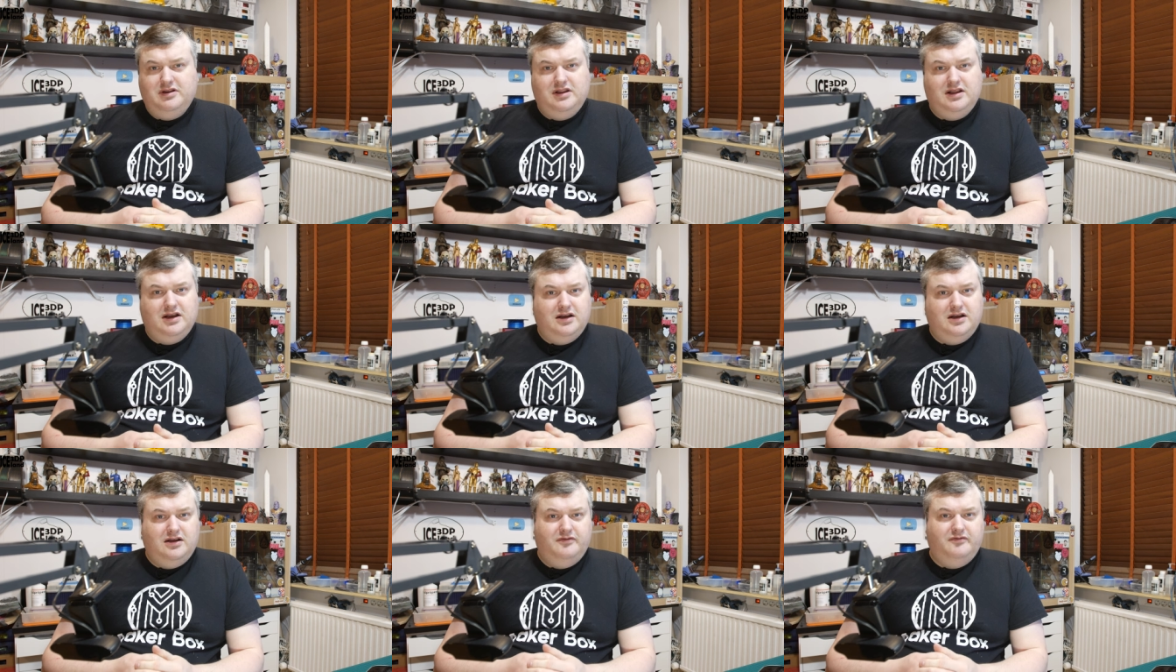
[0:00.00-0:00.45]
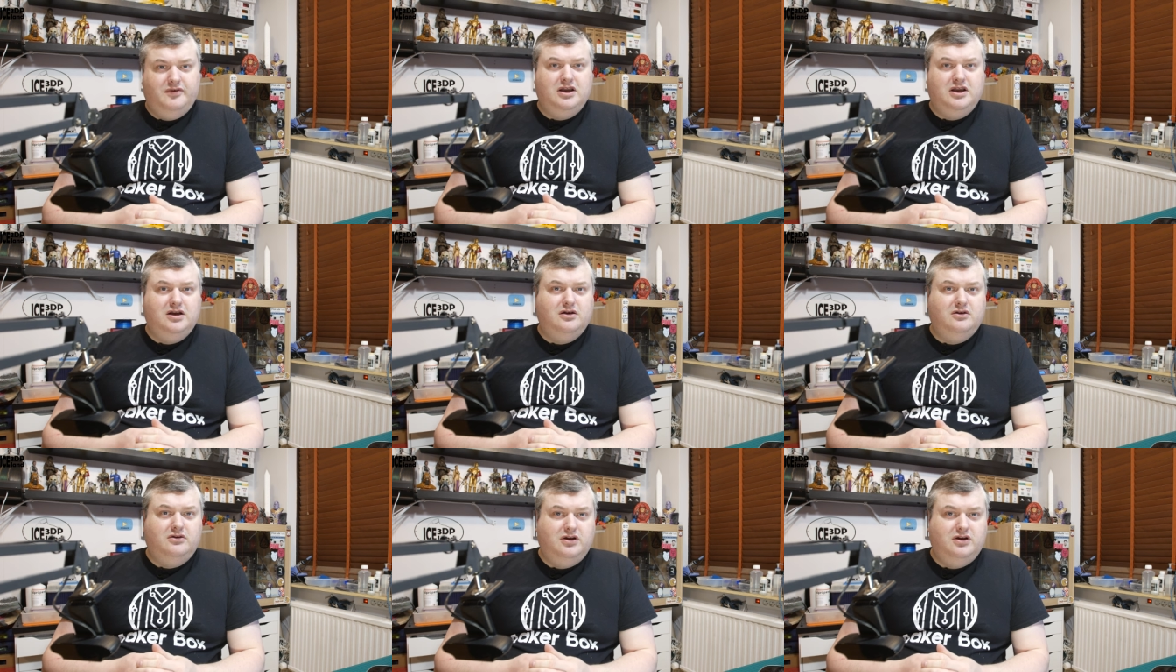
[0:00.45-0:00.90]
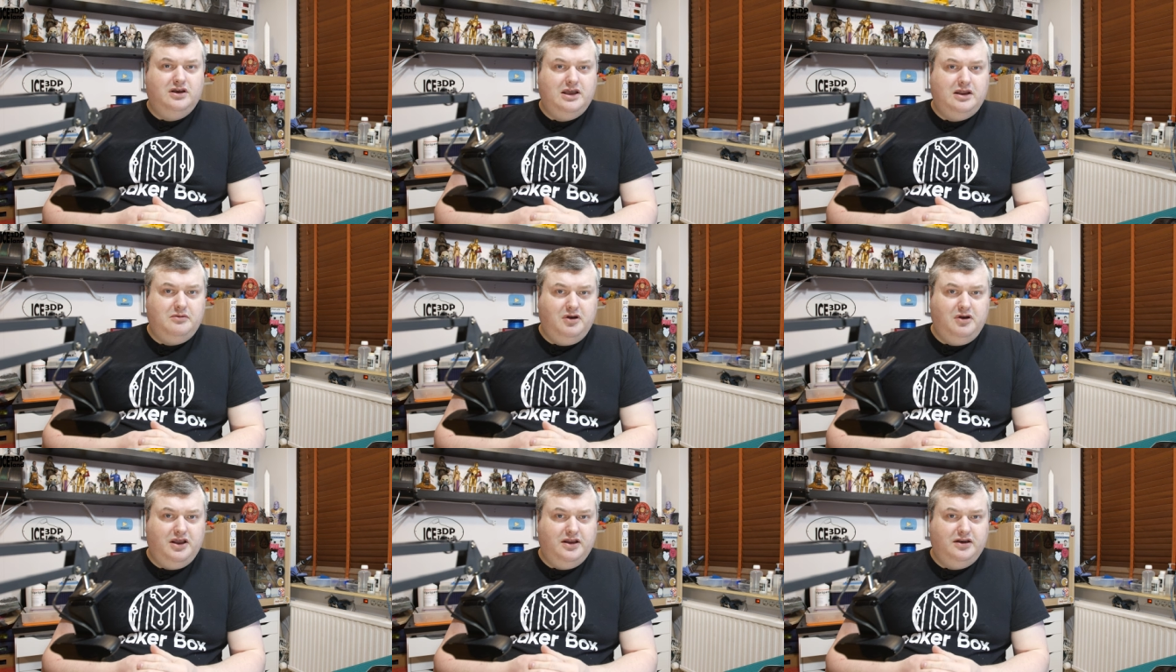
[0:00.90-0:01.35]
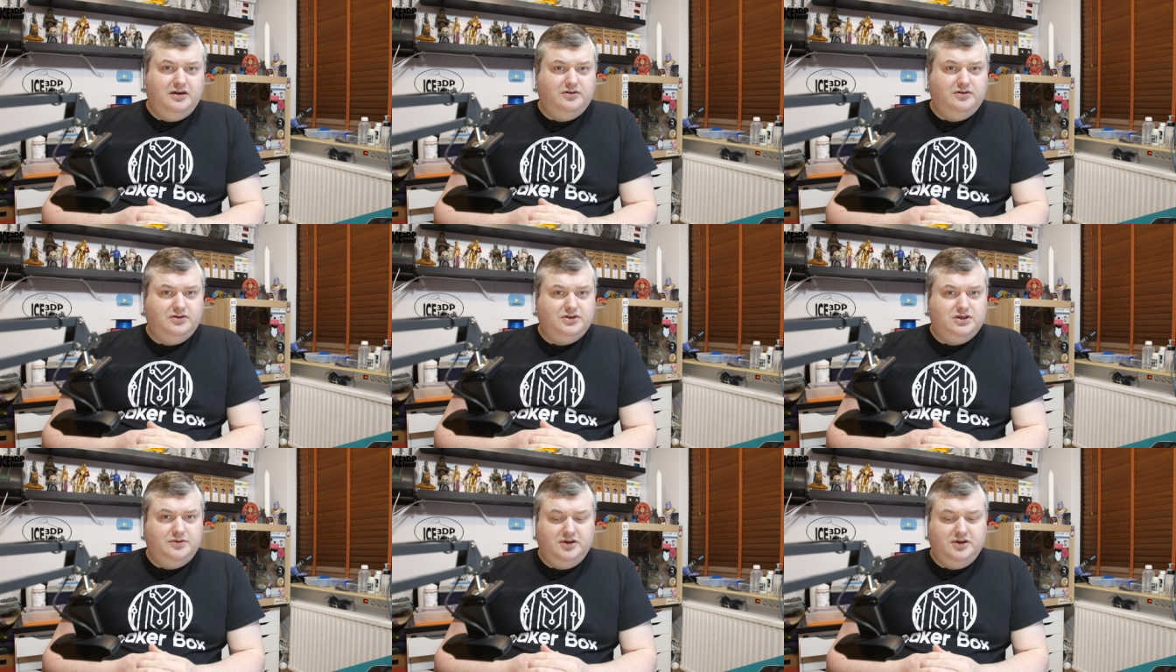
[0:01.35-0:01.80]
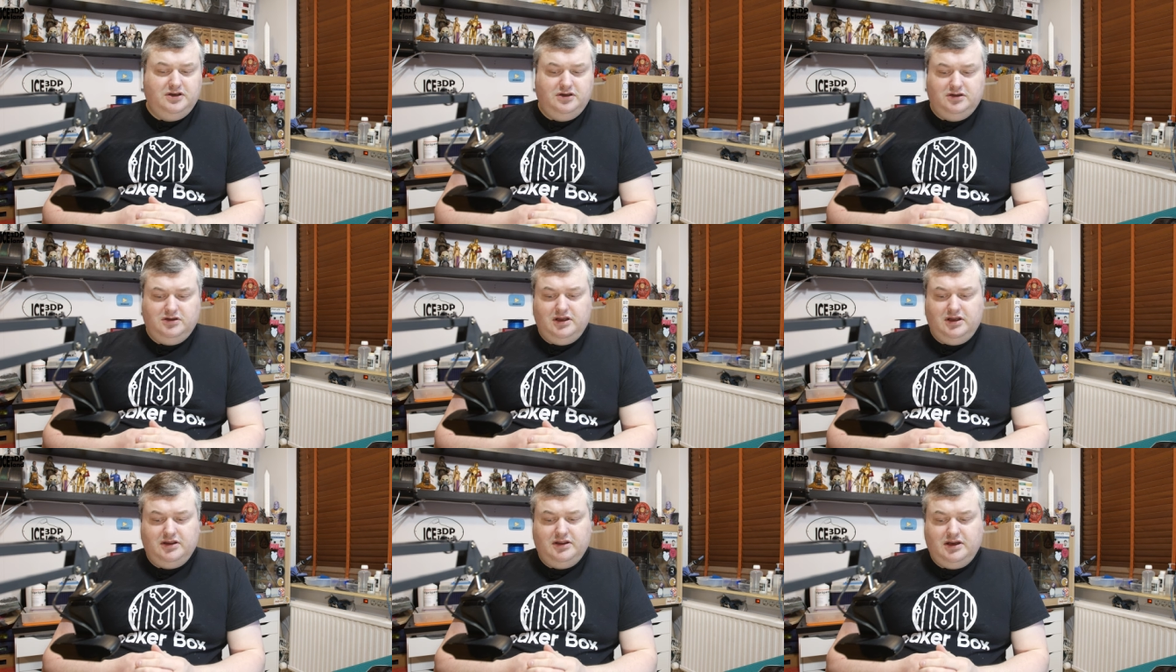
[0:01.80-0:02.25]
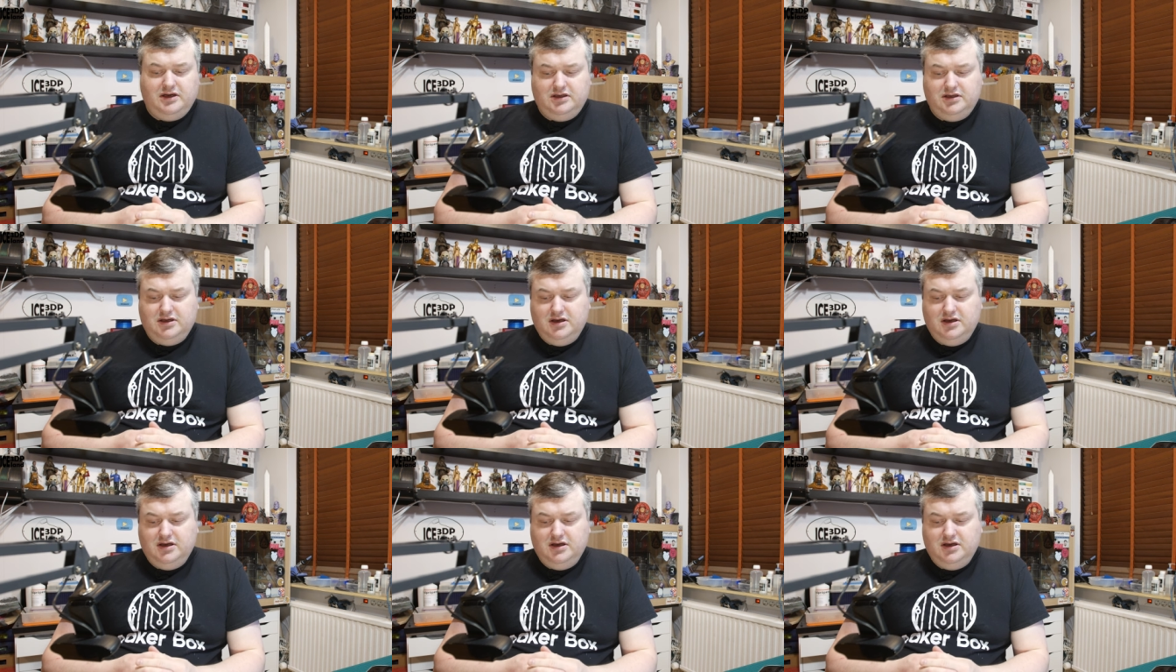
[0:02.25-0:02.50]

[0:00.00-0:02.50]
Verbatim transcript: like a wing on an airplane or something like that.